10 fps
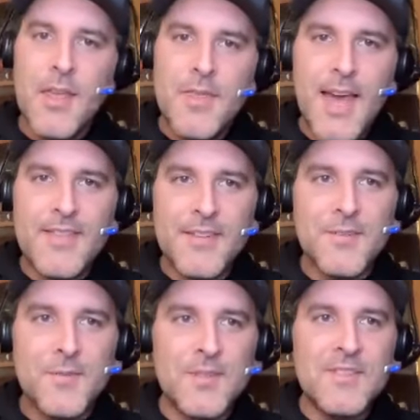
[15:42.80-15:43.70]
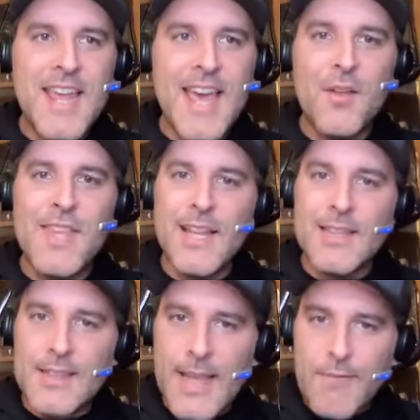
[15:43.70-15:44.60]
that this was now the
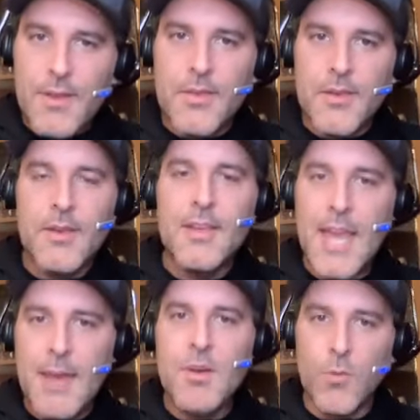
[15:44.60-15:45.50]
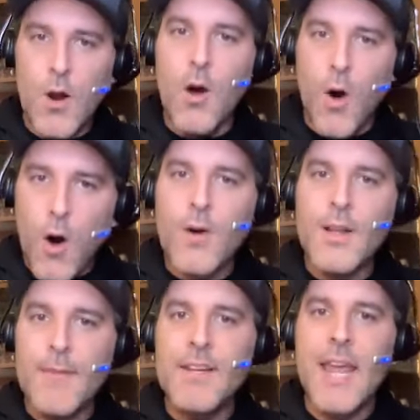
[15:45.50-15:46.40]
11th game in a row. All
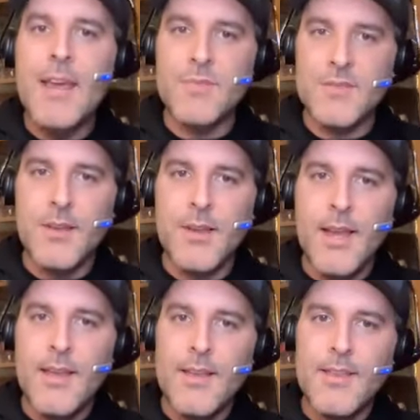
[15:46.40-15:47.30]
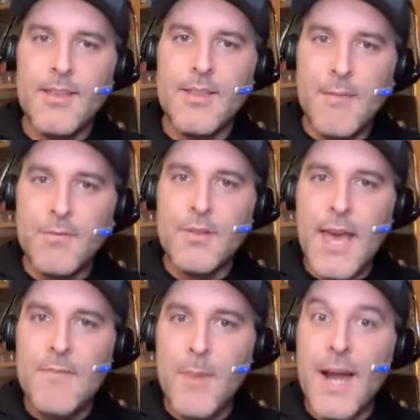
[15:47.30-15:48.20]
11 games, they've
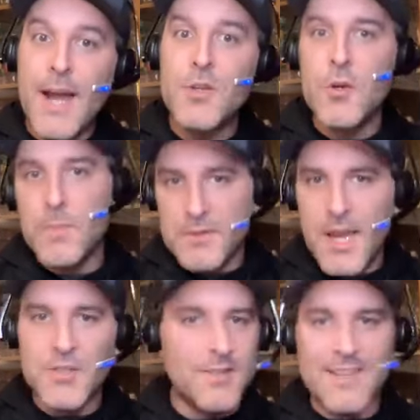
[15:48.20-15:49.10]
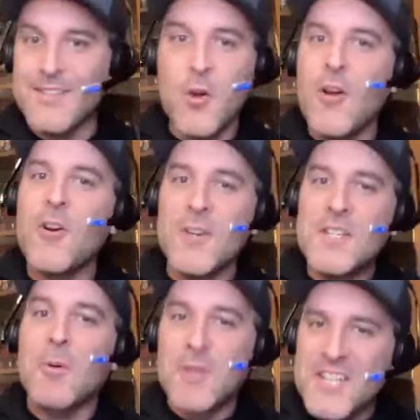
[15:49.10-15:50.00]
led by two possessions. It's no longer
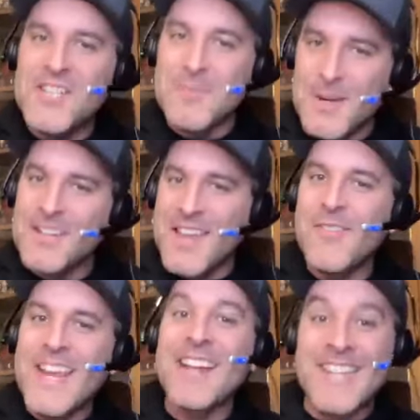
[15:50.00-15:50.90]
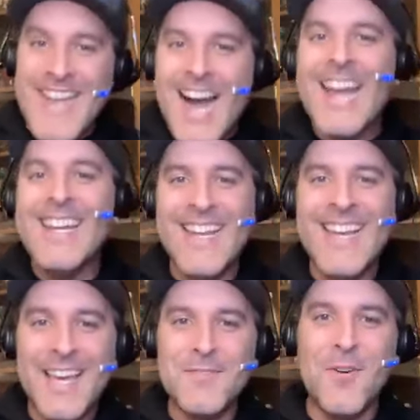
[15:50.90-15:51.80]
double digits because they only got to nine
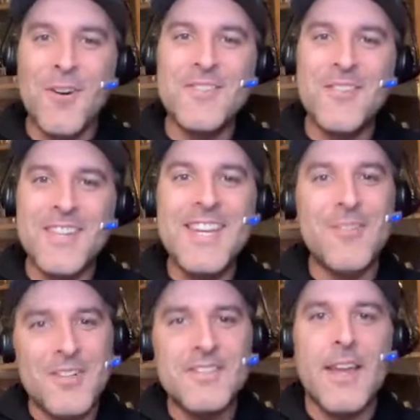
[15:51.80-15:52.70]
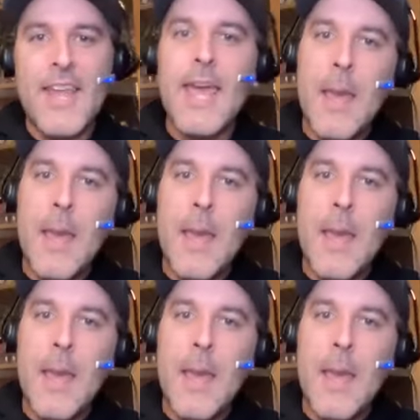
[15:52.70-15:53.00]
as far as their lead on Sunday,